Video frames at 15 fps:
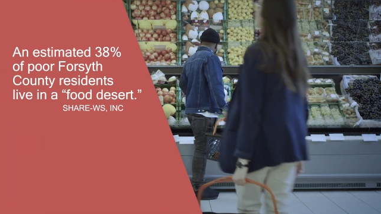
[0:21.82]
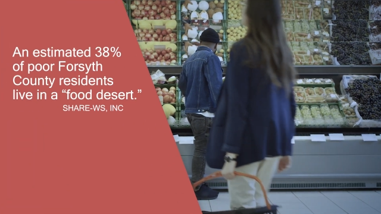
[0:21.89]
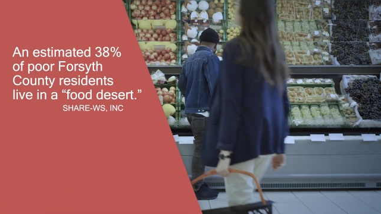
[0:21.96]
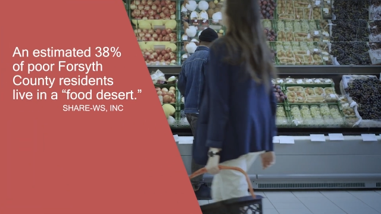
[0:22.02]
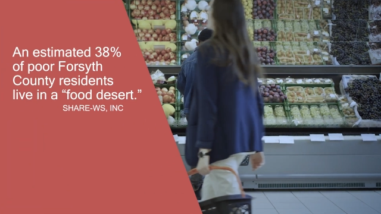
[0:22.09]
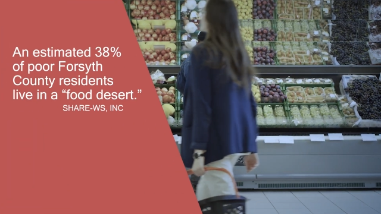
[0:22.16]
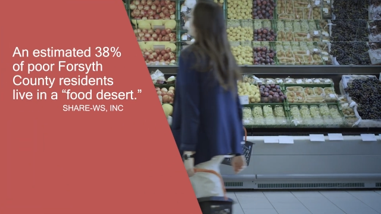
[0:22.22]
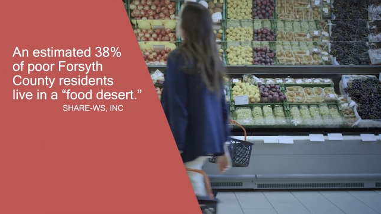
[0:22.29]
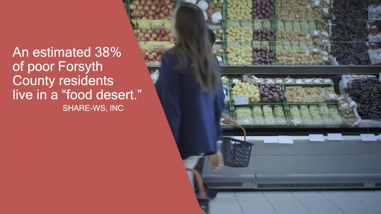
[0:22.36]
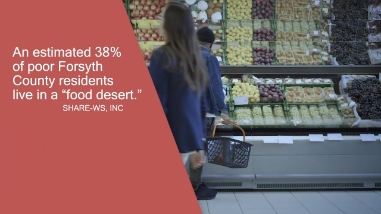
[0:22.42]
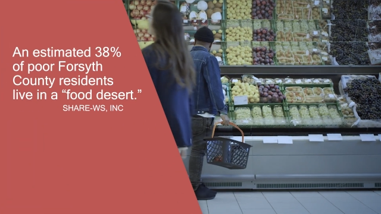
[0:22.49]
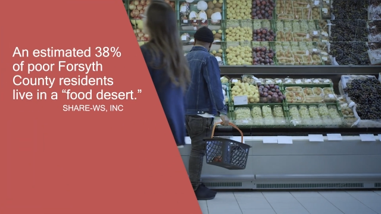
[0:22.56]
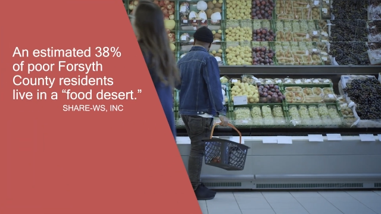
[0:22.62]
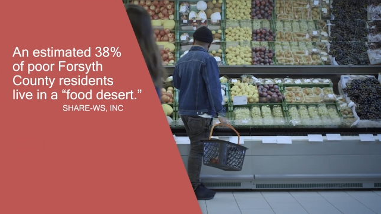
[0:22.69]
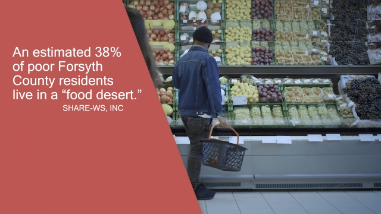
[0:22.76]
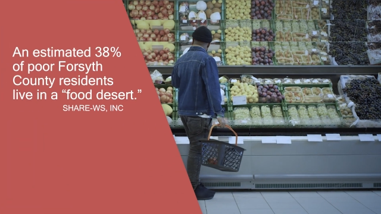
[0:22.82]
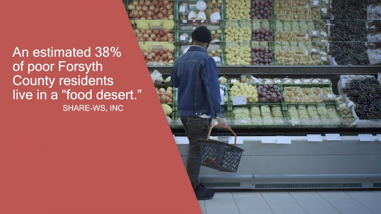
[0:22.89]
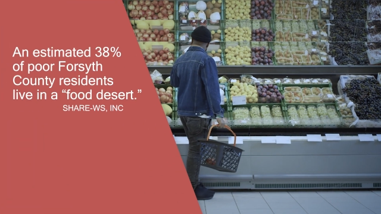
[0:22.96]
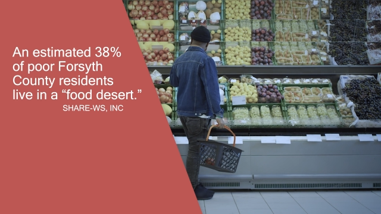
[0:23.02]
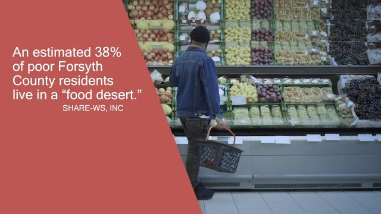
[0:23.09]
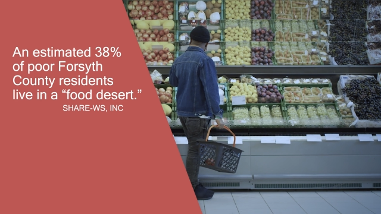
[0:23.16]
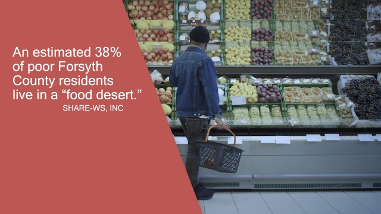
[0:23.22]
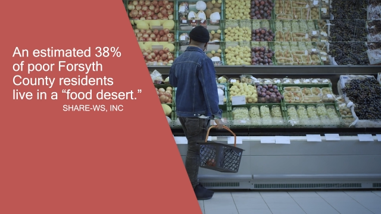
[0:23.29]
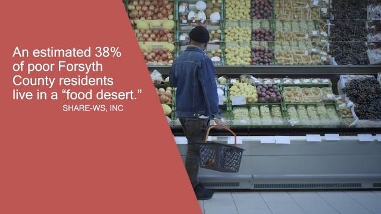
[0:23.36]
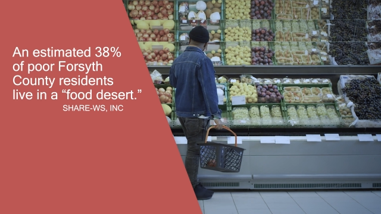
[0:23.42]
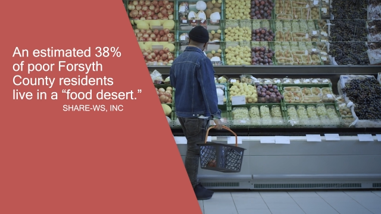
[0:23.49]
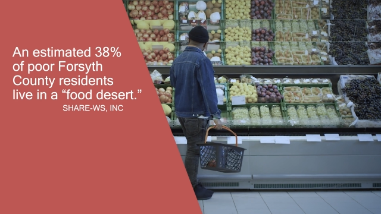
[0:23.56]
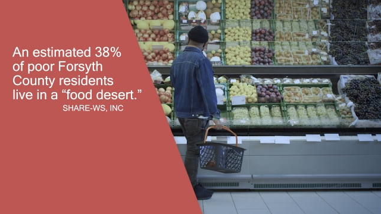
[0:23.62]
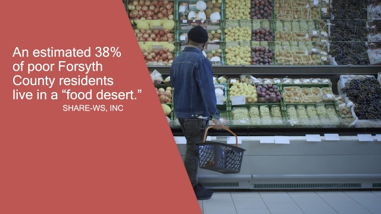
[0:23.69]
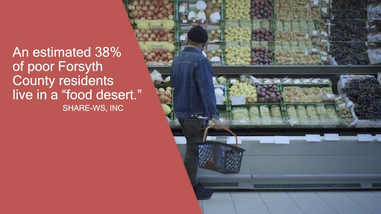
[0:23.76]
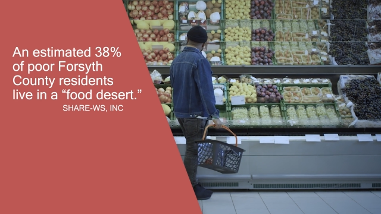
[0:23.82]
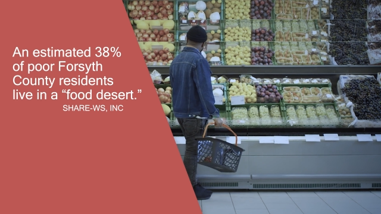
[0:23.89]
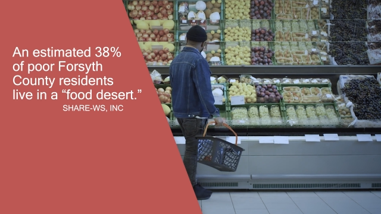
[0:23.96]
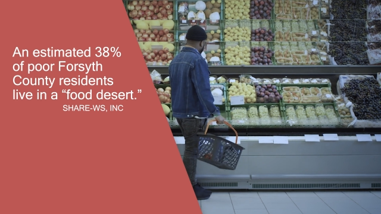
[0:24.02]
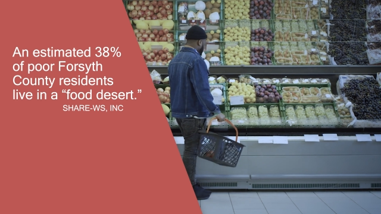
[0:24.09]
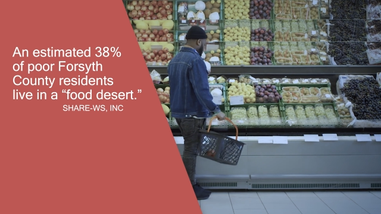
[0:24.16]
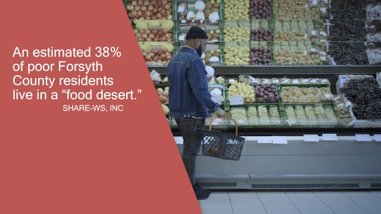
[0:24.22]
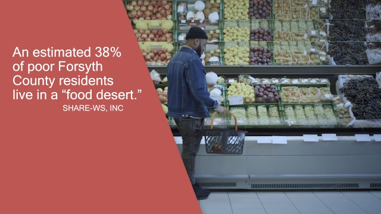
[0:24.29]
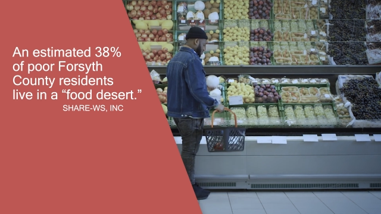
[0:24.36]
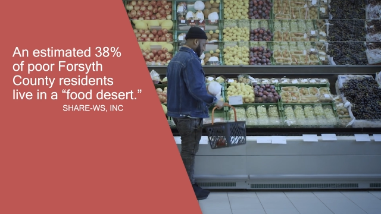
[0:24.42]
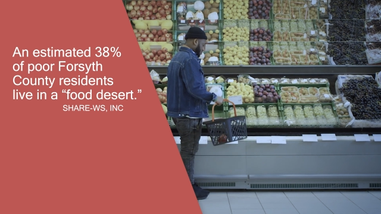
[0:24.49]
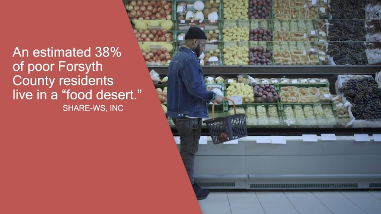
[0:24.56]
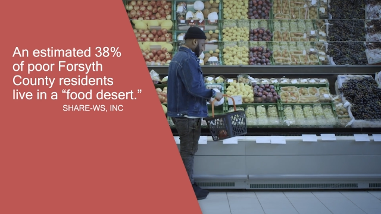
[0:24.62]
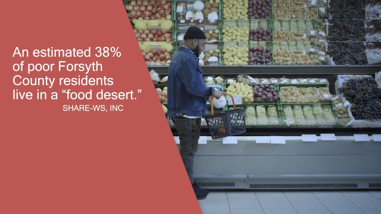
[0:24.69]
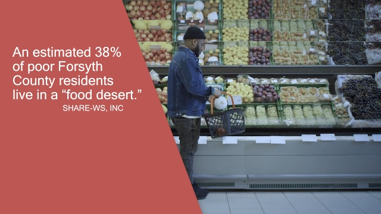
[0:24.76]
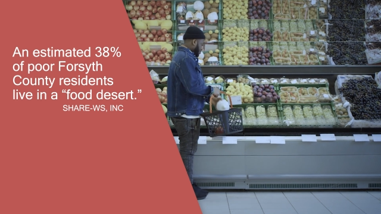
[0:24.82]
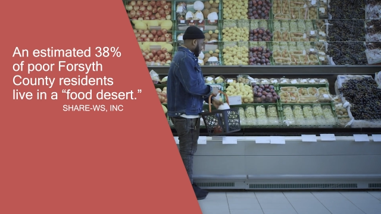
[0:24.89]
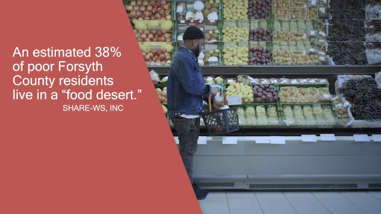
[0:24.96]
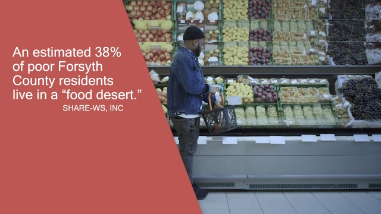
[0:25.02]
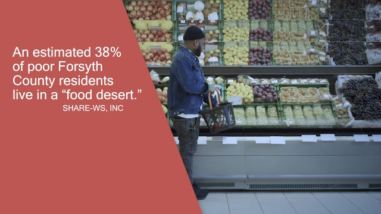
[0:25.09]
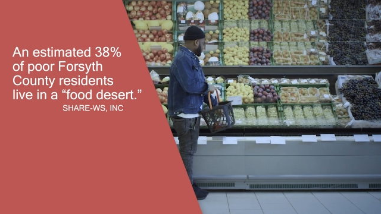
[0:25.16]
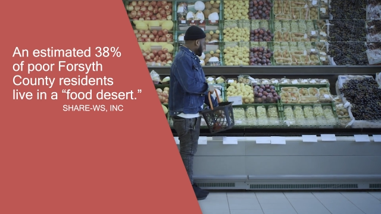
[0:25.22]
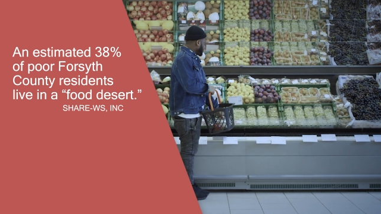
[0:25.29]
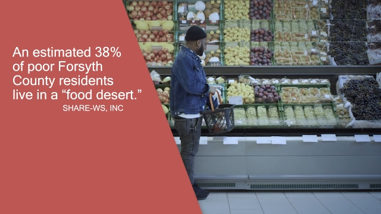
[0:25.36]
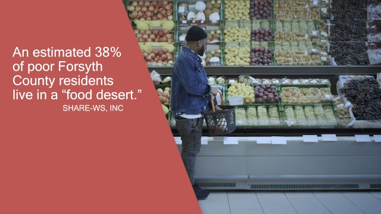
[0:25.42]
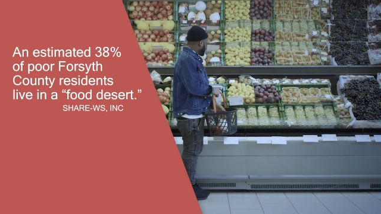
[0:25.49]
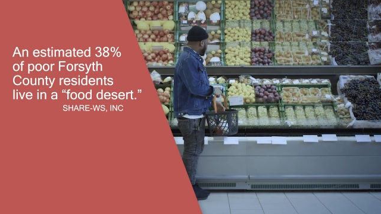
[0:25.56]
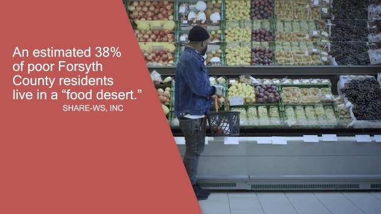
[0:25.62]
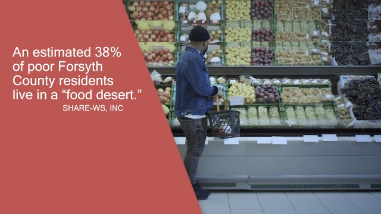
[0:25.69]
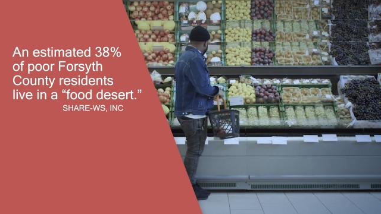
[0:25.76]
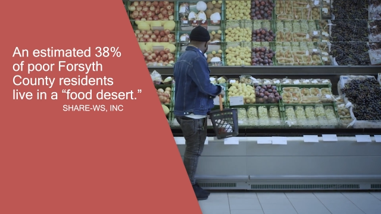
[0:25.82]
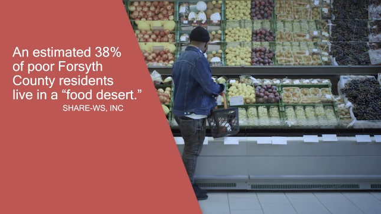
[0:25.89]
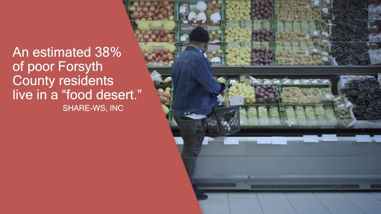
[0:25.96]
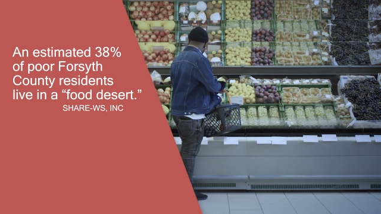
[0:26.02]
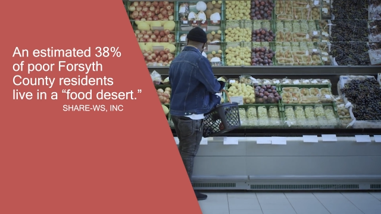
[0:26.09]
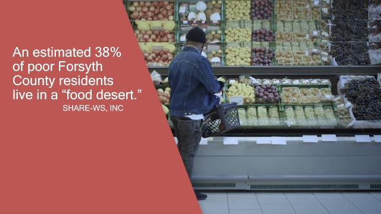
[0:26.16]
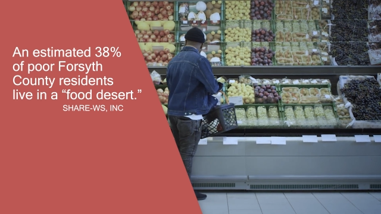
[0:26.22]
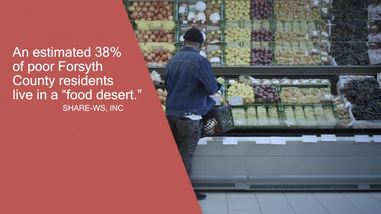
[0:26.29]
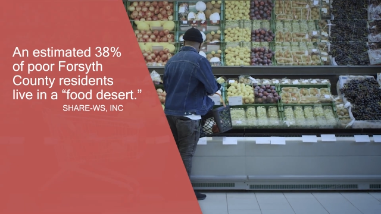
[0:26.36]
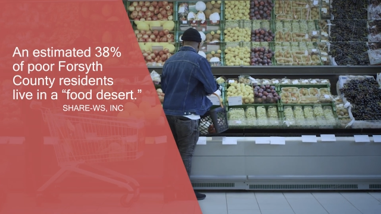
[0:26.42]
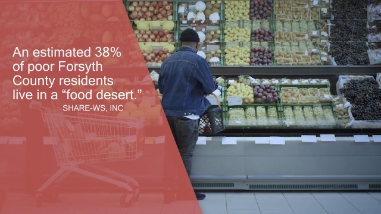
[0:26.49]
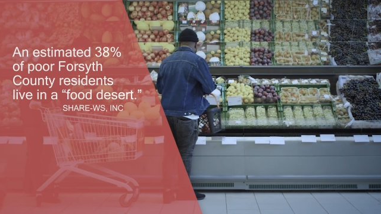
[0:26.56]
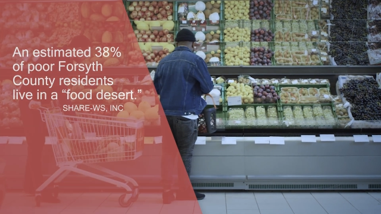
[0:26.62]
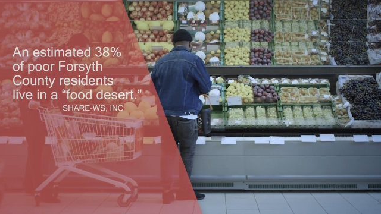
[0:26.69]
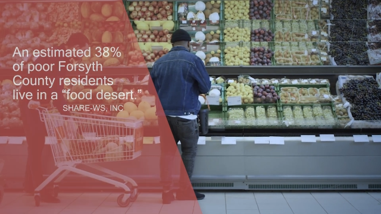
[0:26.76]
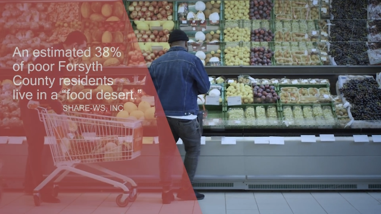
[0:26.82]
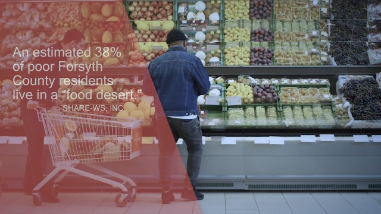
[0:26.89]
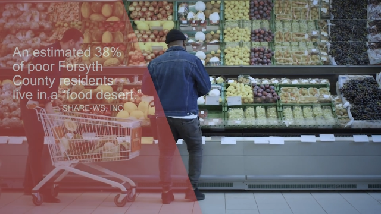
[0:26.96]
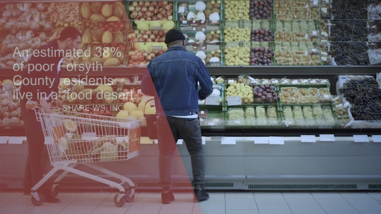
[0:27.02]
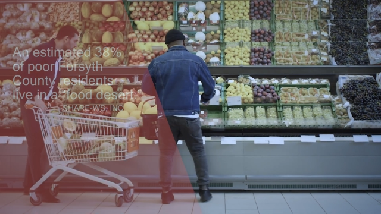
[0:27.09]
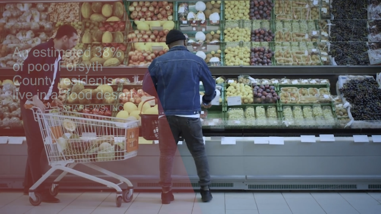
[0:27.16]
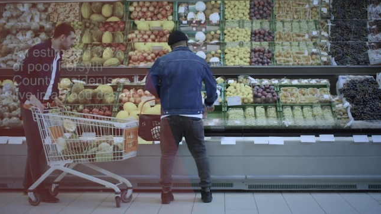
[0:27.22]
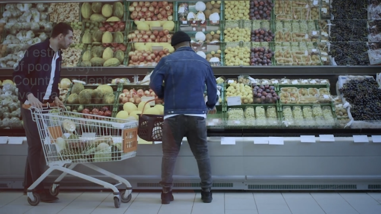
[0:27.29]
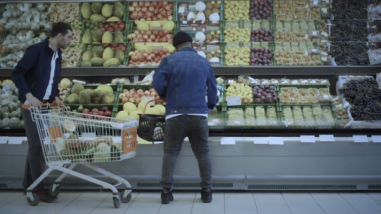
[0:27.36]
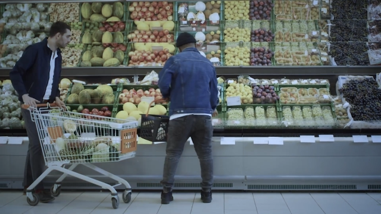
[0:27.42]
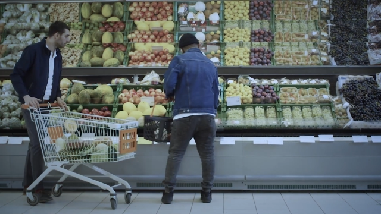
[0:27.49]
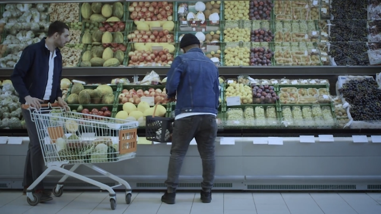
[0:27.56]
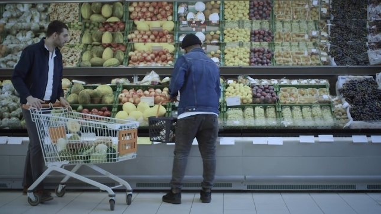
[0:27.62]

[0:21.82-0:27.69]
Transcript: [unreadable: no face in view]